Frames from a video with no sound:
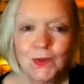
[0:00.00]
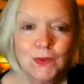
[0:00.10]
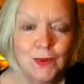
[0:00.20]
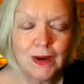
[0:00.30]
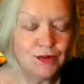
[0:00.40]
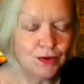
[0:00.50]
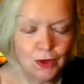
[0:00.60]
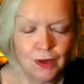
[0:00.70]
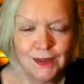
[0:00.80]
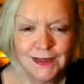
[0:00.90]
Hello
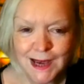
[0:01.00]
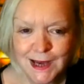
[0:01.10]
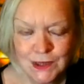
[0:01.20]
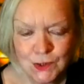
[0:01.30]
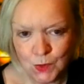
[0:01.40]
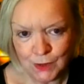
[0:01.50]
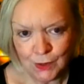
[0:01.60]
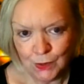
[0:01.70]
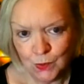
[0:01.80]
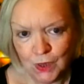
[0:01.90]
everyone and
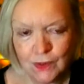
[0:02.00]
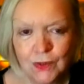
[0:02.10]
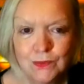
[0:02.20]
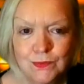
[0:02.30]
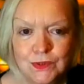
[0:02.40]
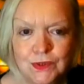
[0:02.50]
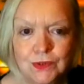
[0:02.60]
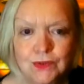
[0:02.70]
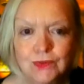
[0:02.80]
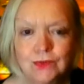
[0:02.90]
welcome, welcome
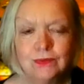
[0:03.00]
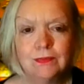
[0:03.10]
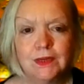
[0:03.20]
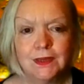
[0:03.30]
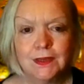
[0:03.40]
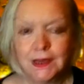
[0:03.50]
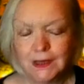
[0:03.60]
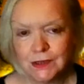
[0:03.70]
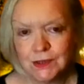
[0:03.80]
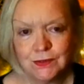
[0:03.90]
to my
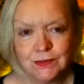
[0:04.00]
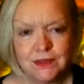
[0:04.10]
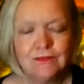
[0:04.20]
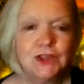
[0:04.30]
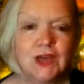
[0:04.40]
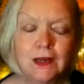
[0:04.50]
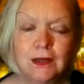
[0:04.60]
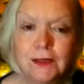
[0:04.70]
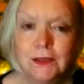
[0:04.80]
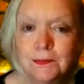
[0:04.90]
intuitive
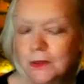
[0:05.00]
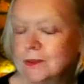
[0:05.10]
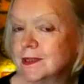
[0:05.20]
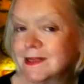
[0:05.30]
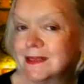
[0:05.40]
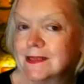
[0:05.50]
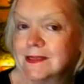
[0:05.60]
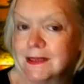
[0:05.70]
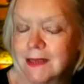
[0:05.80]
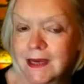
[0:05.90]
channel. But
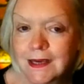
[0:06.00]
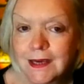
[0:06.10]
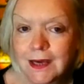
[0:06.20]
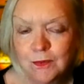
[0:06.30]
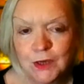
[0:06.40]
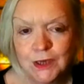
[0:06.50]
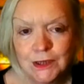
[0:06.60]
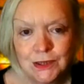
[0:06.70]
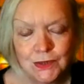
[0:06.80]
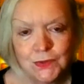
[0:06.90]
this today I'm
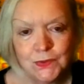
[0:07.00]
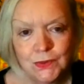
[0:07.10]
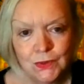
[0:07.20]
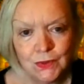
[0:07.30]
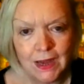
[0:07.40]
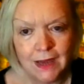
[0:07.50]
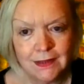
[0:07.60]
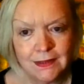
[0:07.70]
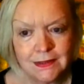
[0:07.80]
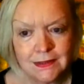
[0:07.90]
going to look
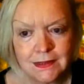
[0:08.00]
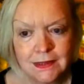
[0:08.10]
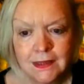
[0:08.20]
at